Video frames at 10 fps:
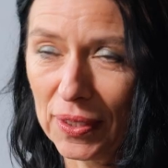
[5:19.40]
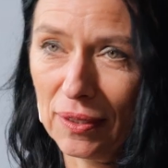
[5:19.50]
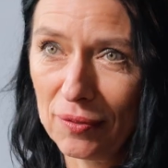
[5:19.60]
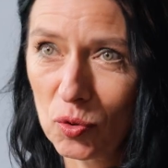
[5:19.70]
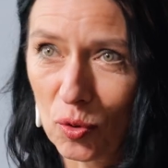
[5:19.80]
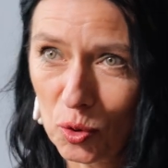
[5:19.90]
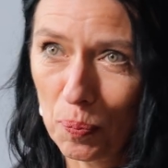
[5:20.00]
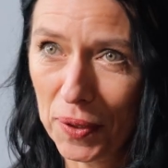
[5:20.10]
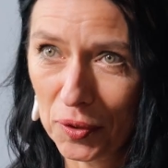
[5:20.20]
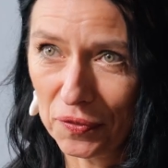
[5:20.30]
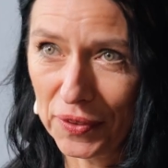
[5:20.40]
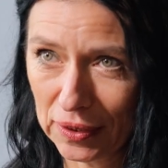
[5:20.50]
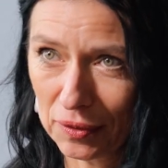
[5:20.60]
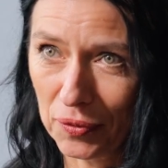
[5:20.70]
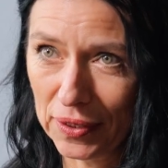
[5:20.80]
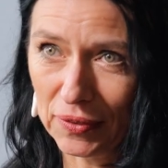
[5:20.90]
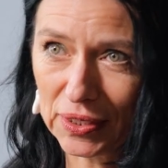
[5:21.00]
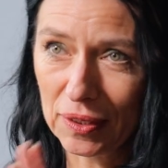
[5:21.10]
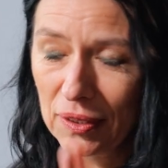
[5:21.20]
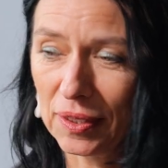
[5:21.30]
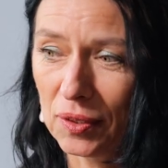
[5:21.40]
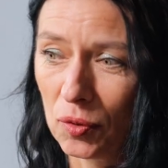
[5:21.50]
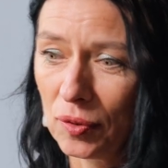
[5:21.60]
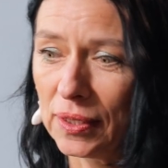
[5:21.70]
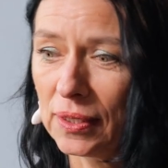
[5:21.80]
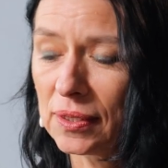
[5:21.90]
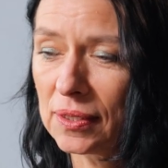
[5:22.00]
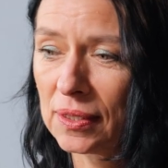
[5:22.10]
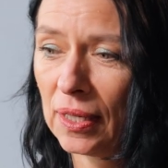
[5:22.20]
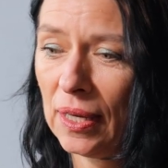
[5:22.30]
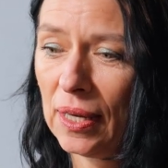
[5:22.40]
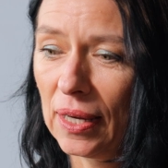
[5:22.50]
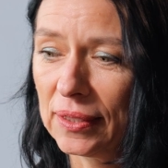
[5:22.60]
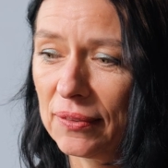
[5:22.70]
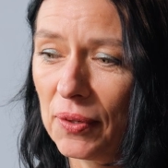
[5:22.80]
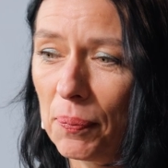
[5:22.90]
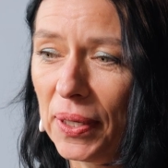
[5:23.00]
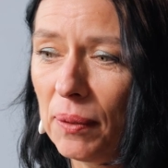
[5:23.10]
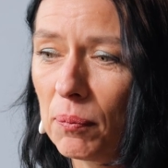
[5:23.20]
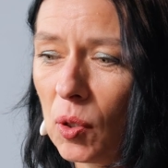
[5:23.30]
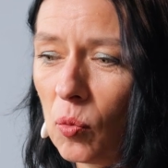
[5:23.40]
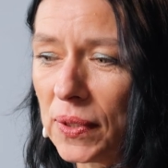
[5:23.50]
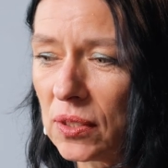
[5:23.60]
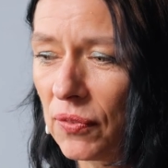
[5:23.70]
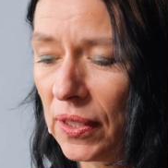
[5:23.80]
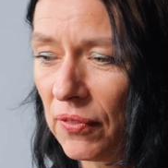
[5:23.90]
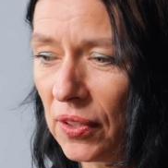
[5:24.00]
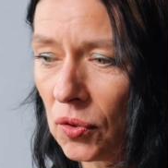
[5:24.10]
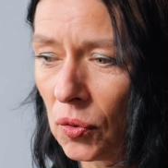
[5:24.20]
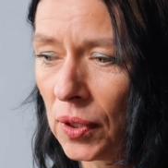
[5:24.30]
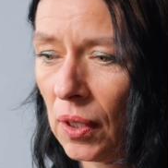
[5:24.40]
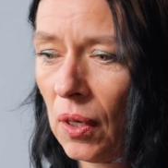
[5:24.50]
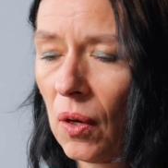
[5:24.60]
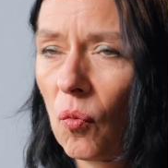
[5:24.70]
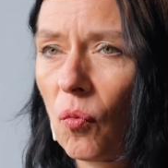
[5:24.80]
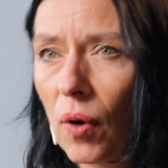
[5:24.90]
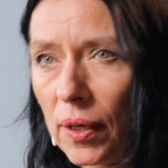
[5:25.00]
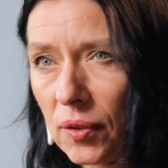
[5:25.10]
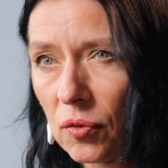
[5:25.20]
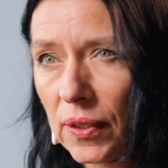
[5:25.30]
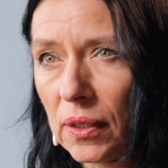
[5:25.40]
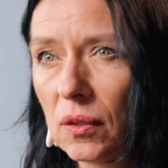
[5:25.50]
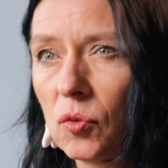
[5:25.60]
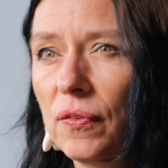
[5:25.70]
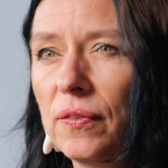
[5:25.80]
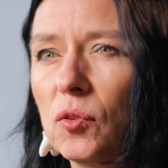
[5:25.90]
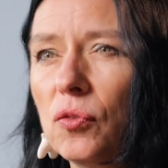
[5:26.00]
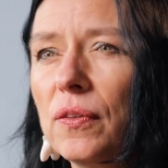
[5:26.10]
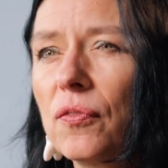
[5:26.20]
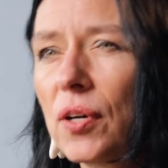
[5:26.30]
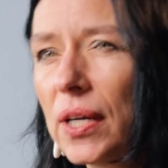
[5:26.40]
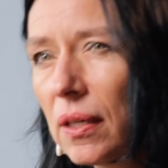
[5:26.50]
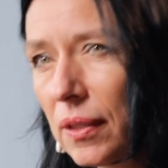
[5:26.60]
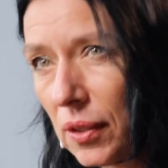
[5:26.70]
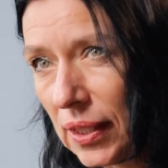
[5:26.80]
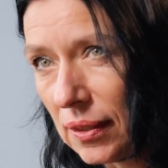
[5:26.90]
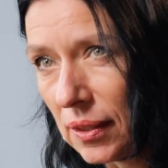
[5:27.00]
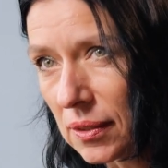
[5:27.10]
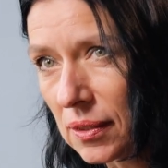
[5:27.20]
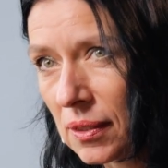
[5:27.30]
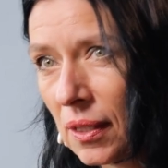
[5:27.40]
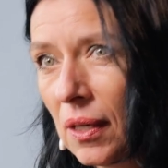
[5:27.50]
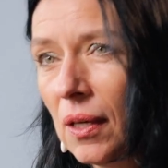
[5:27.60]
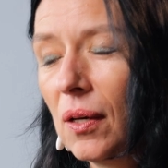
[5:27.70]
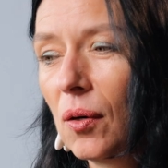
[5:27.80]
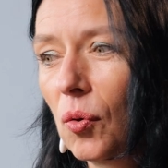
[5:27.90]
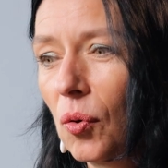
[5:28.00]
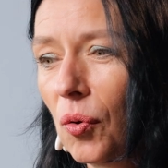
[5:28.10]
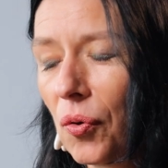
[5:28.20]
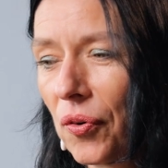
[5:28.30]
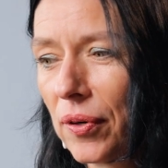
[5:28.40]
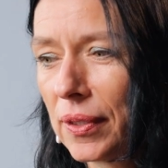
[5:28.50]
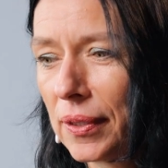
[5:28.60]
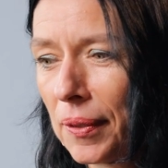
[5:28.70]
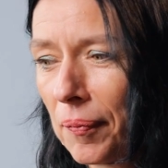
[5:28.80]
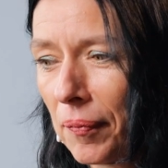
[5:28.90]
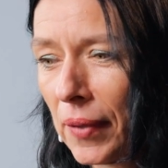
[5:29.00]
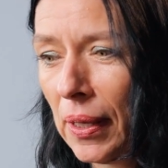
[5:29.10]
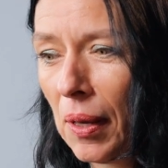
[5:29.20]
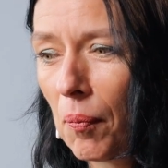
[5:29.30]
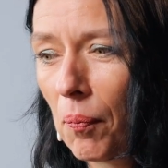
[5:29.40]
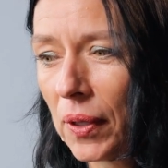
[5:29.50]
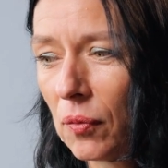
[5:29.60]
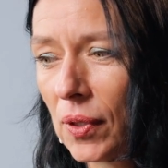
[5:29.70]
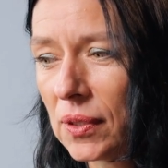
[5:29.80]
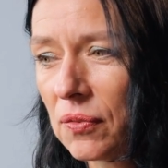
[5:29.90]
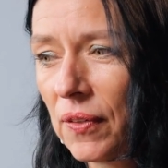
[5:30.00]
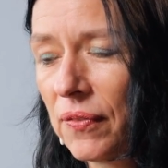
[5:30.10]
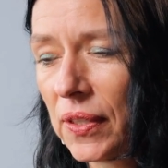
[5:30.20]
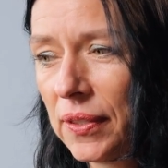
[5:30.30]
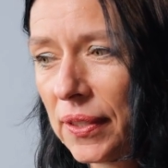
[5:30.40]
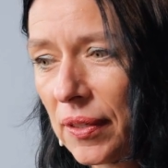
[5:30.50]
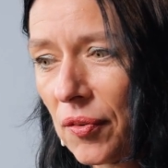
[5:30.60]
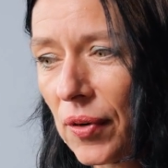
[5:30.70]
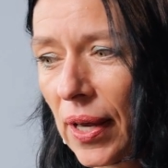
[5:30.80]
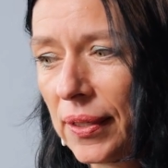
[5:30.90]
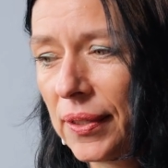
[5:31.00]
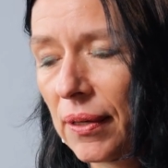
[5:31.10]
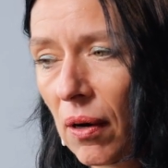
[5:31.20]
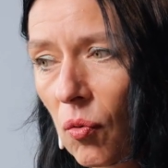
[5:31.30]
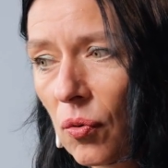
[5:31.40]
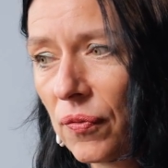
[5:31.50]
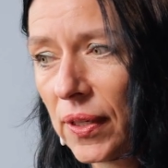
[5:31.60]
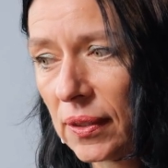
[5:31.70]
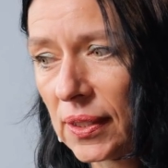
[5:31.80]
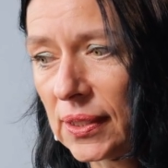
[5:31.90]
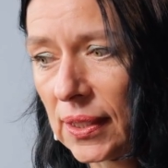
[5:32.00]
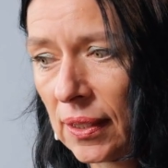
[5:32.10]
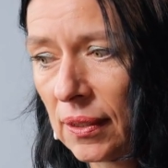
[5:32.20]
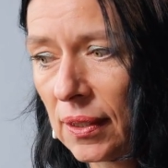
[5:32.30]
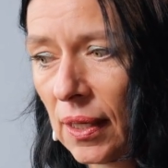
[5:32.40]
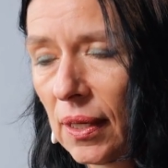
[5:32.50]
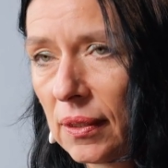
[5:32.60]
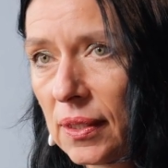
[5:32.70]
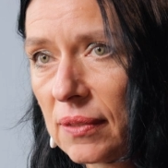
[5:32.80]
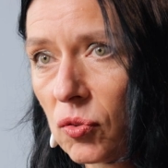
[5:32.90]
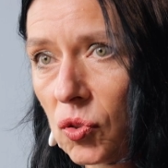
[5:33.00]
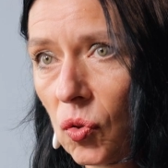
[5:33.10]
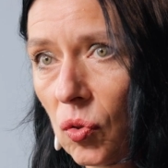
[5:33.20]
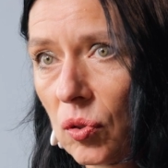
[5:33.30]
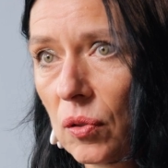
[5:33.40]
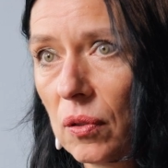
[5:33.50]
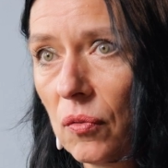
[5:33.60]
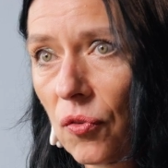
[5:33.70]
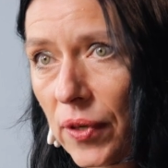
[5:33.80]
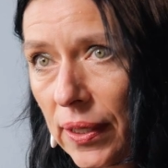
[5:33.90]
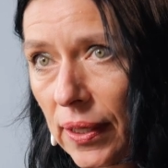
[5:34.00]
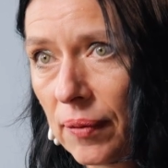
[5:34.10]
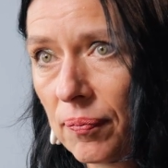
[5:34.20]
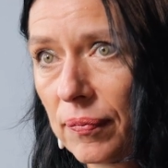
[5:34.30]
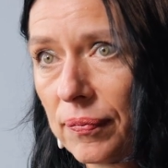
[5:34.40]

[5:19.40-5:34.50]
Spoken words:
well, I was also part of that when we started all this, and there were many moments when we thought, why do we need, do we really need this? Or, but once we were there and now we understand this was all really